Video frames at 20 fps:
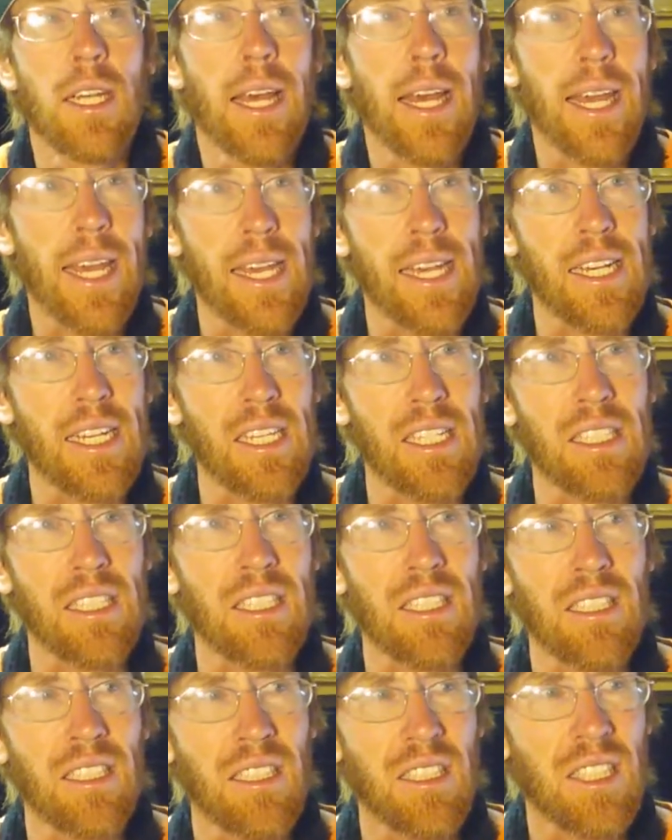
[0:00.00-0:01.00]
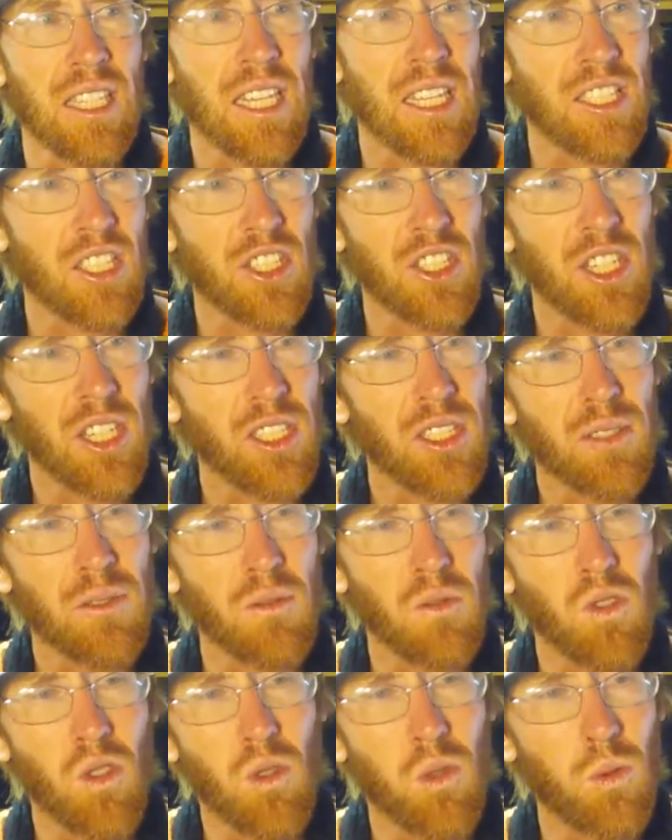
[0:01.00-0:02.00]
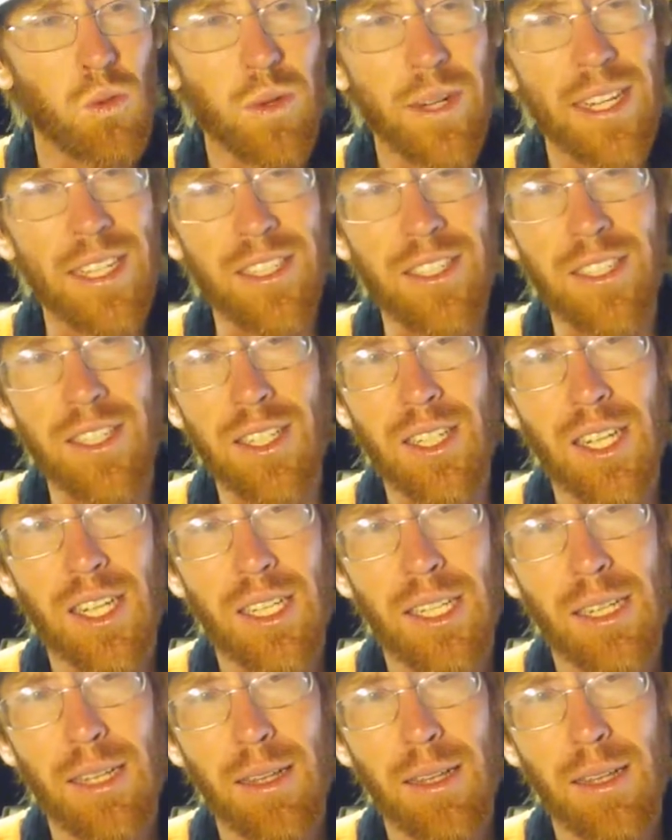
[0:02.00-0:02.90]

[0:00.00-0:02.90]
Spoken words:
And it's just weird,